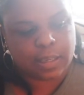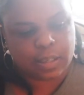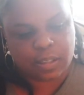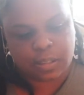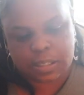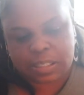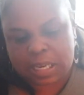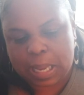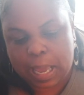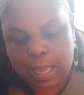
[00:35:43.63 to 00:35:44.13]

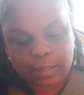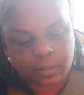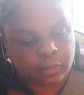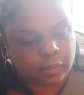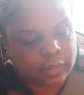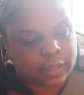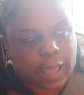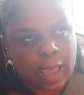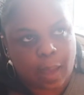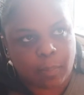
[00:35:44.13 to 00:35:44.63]
not
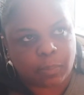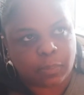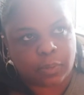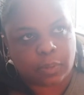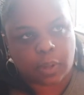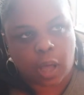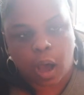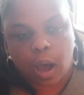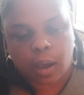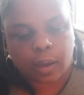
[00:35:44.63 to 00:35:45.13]
that
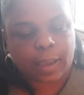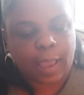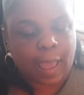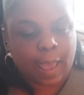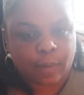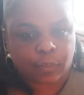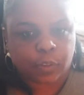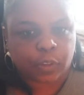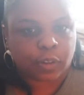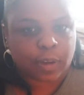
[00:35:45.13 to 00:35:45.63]
long
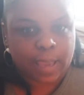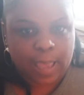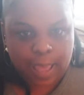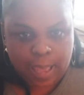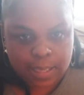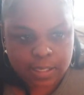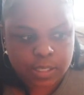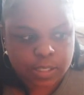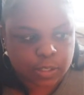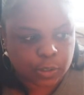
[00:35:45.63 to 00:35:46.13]
after I
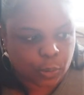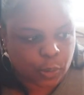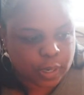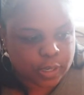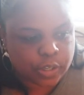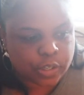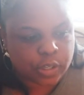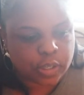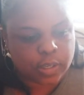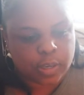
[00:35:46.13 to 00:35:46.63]
ask the
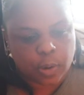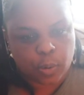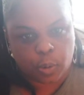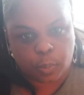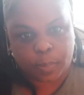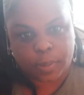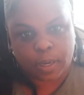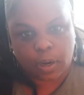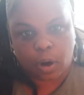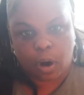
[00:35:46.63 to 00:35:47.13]
question, there will
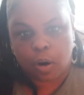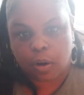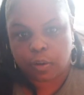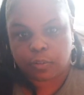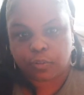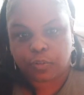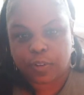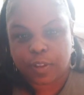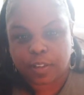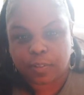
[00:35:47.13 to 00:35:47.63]
be a car in
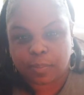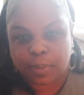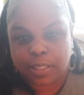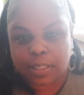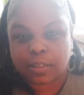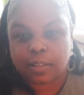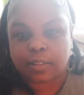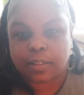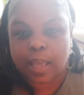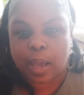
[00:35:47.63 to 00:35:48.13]
front of
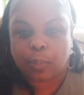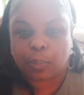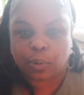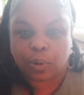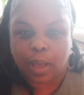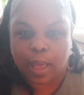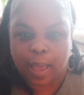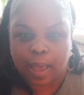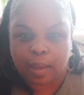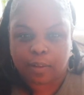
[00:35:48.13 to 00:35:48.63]
me that will
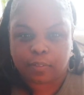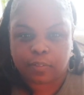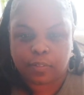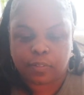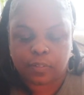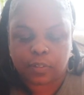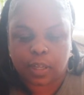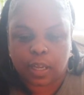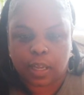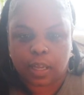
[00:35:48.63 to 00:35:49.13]
have
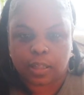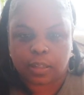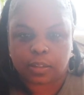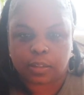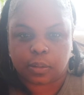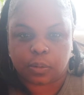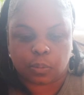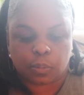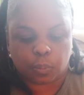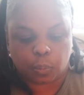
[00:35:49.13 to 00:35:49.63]

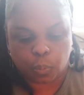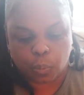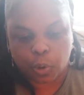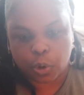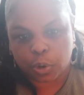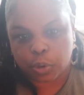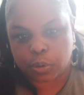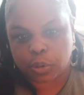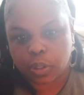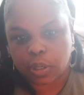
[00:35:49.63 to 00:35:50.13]
the
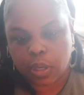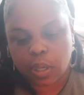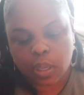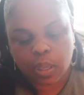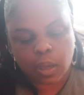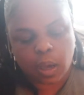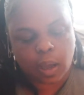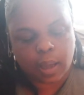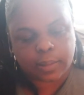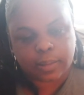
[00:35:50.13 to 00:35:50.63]
word
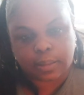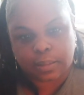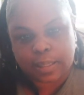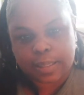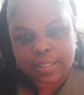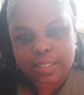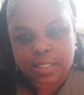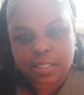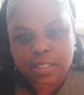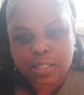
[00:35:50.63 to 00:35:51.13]
on the
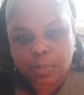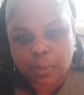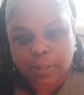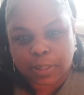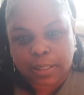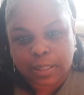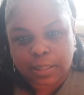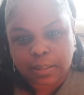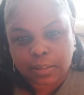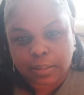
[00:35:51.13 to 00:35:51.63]
license
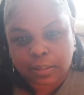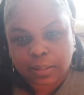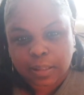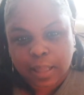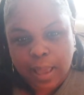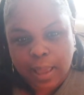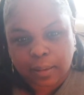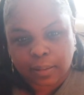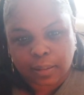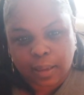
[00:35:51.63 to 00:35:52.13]
plate
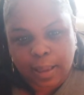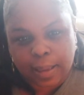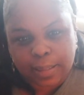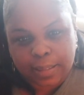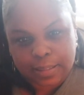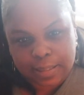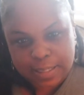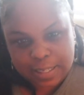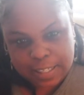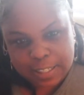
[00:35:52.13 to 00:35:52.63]
that I
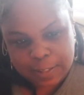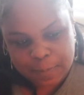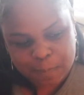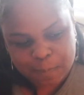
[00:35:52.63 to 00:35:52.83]
need.